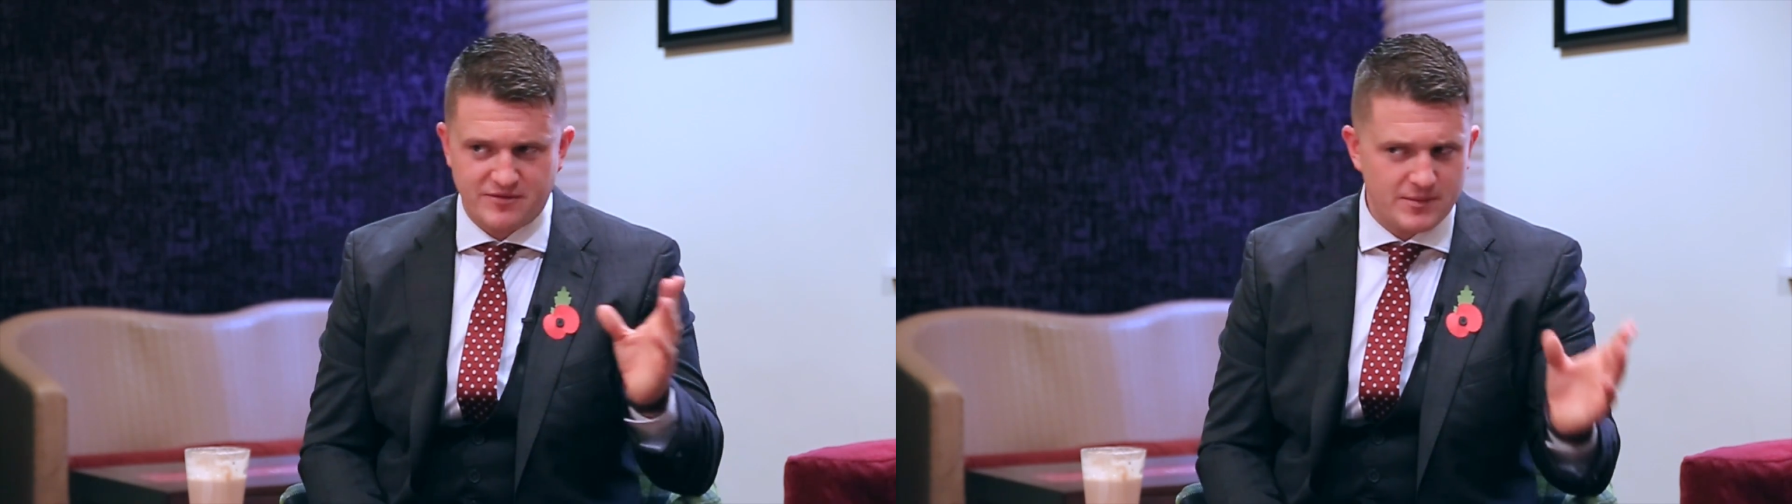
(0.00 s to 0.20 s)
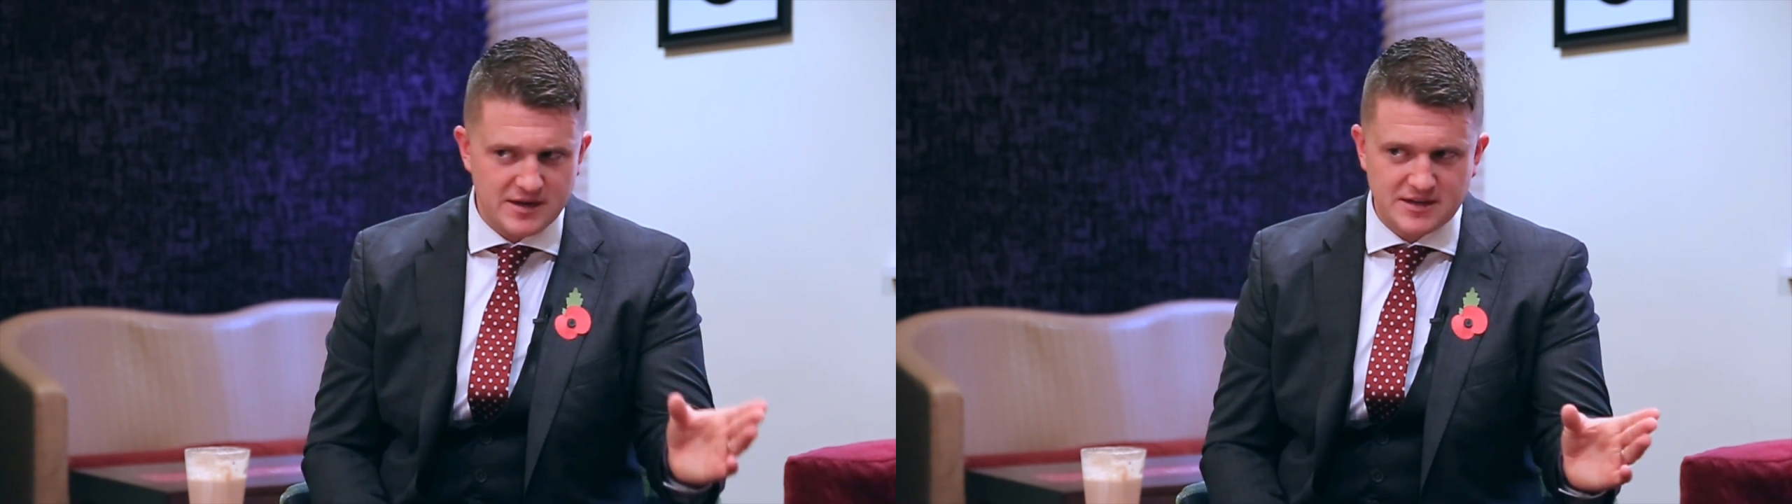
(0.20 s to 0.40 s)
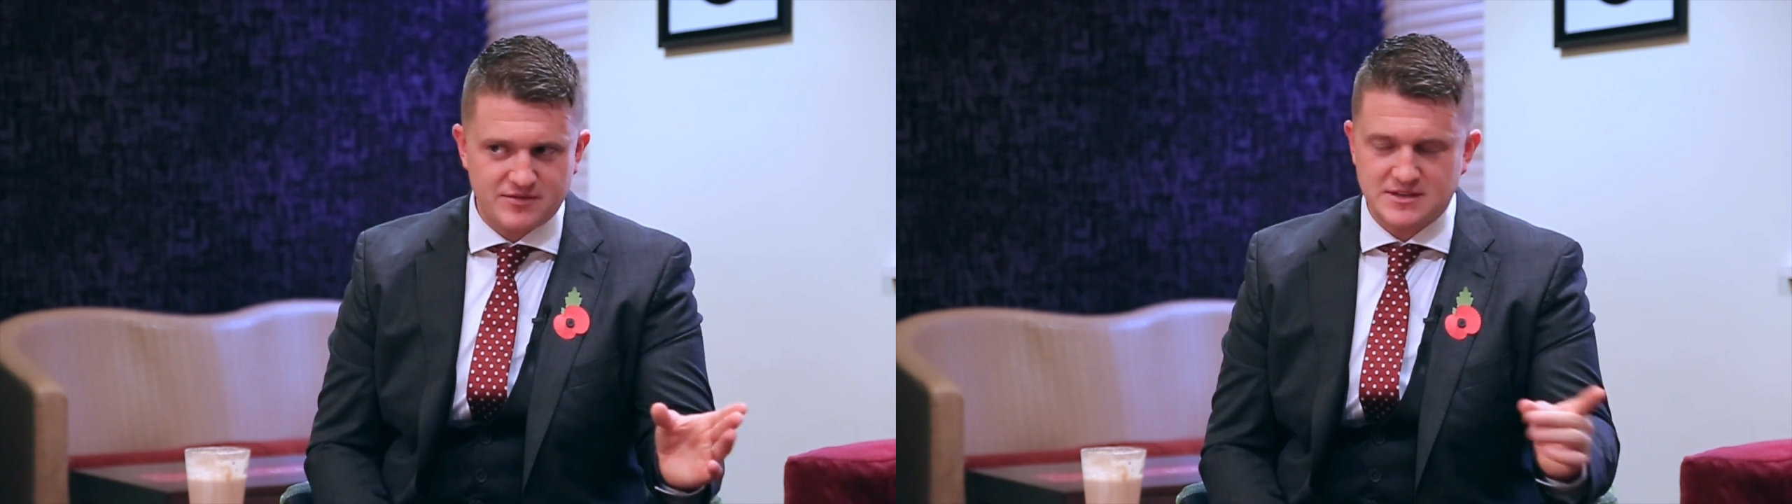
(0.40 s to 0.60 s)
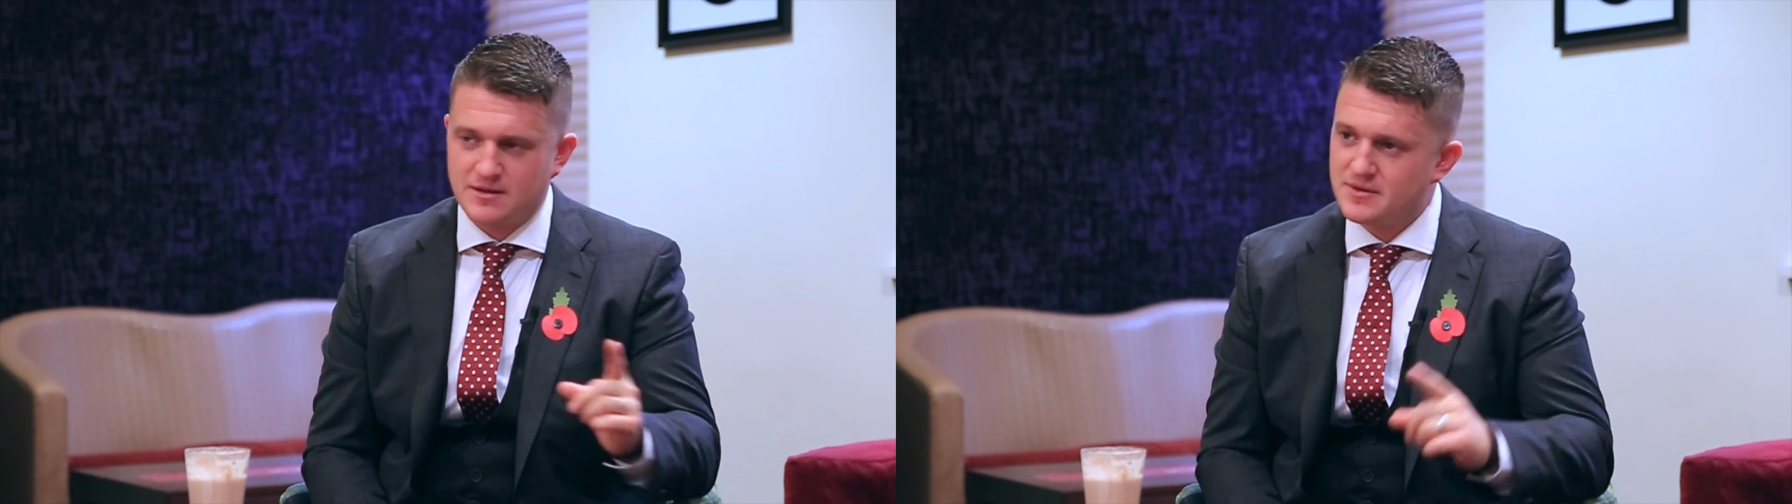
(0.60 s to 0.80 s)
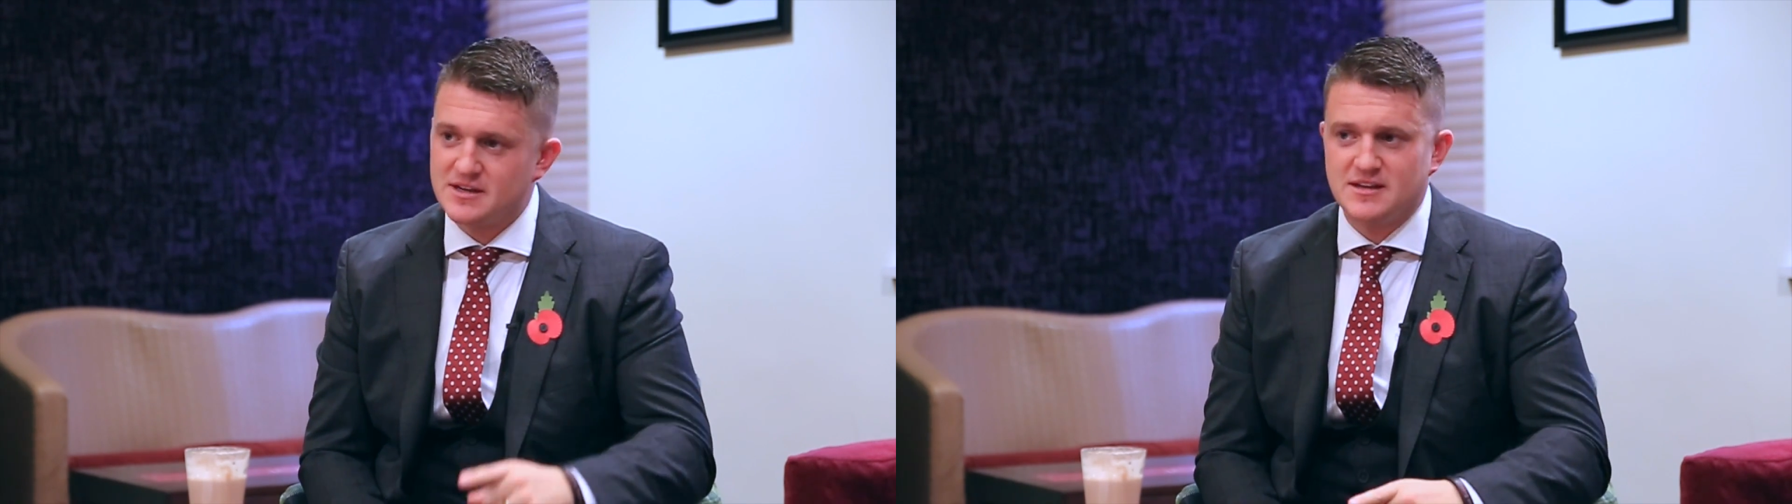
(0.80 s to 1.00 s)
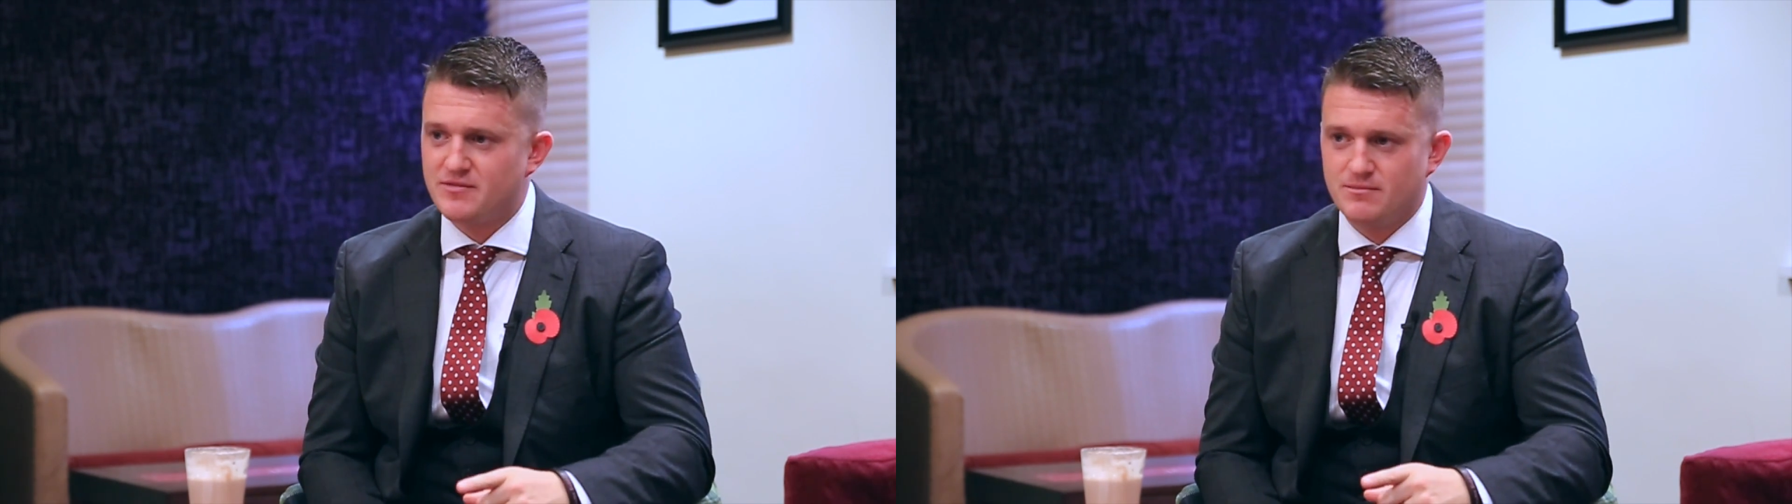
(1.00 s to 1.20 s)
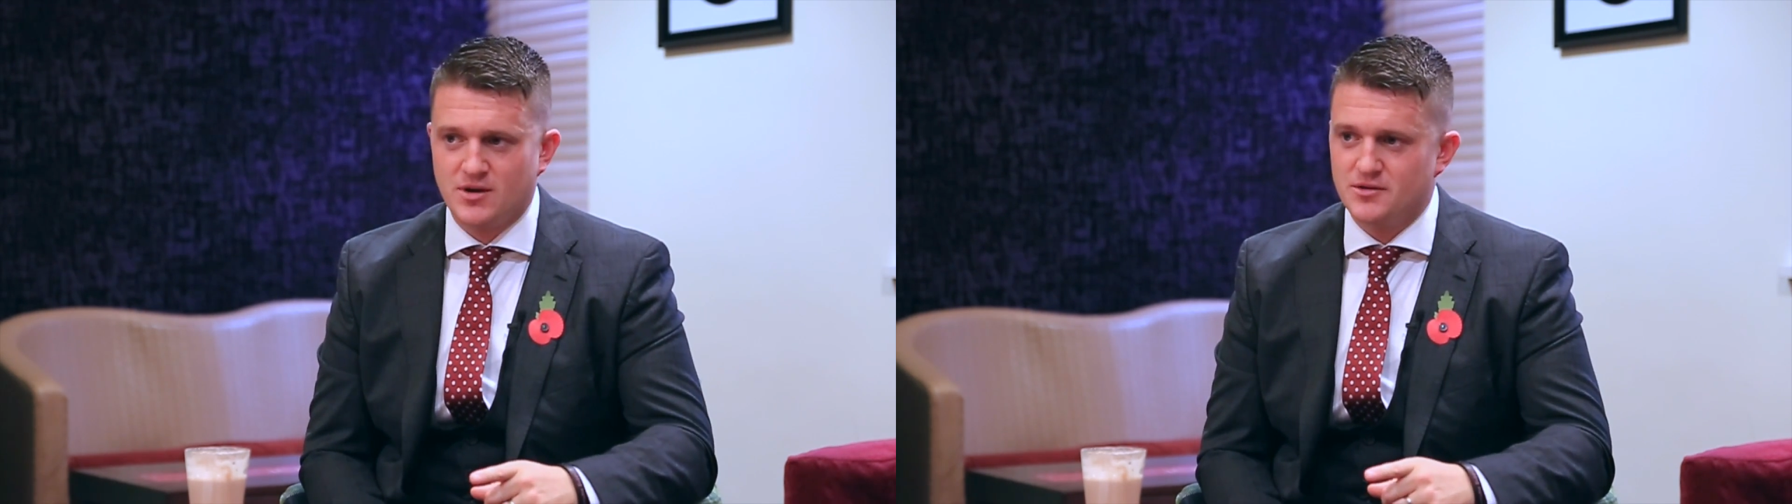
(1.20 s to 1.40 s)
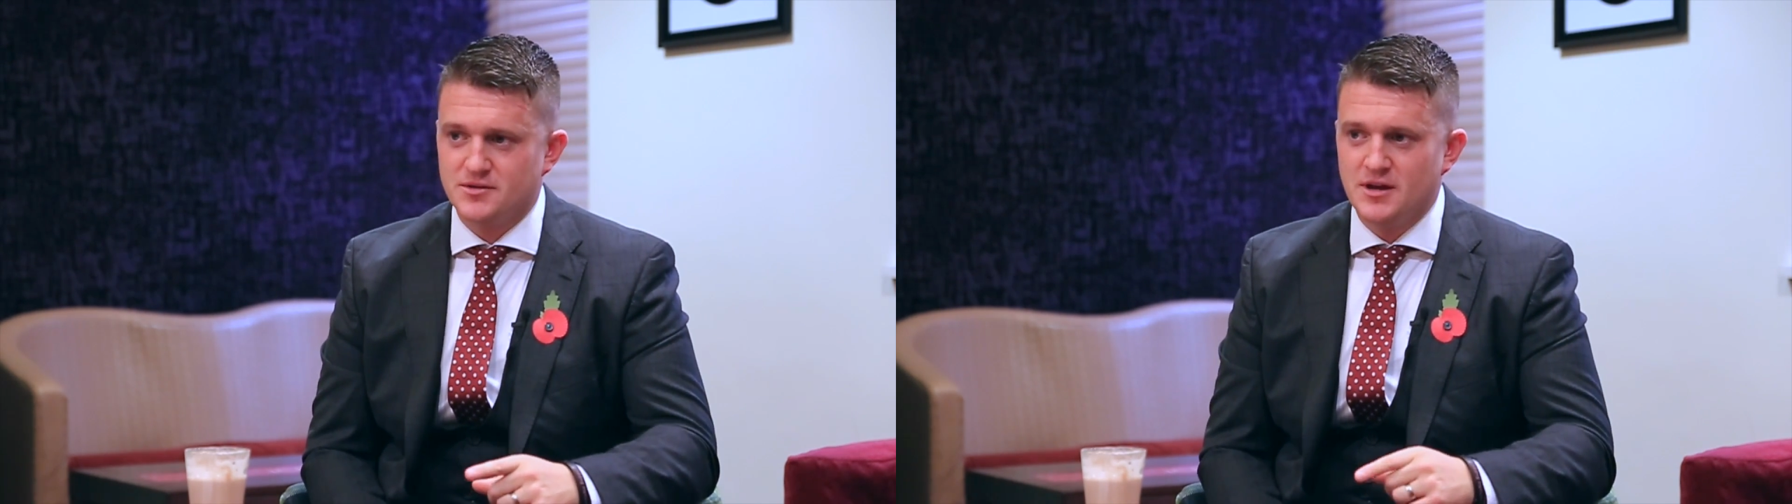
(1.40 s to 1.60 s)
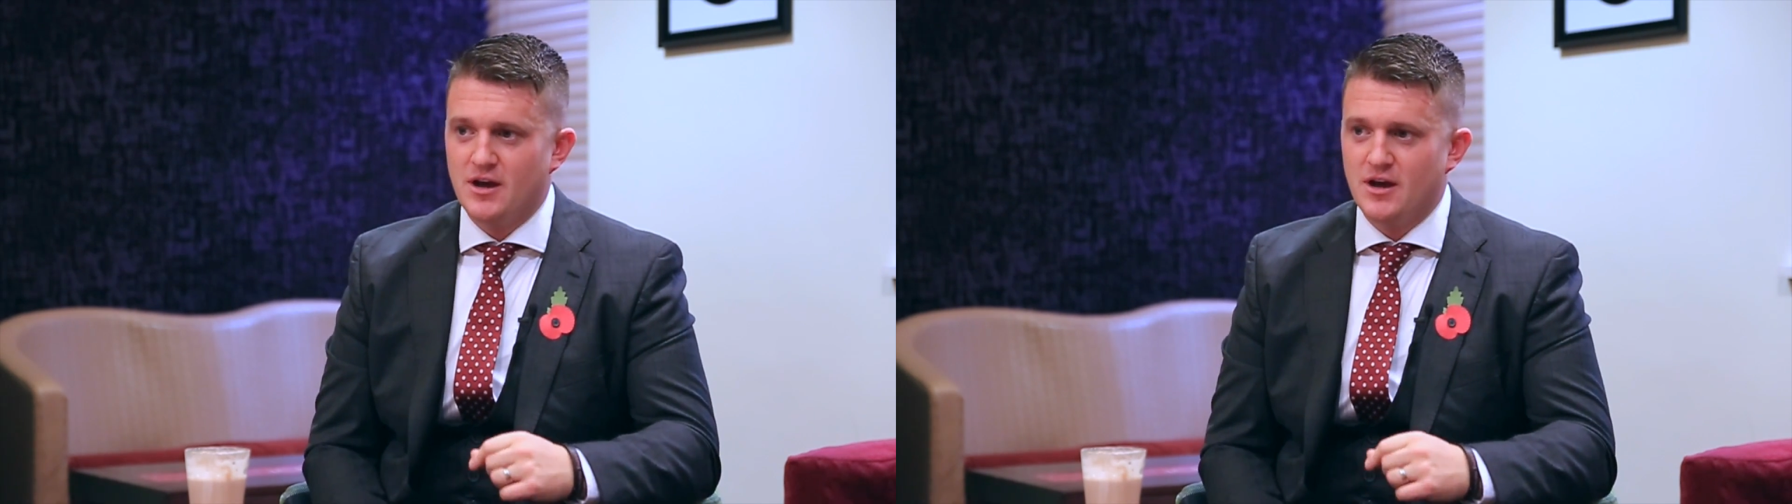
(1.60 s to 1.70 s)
I'm in a different town, I'm in a different mode.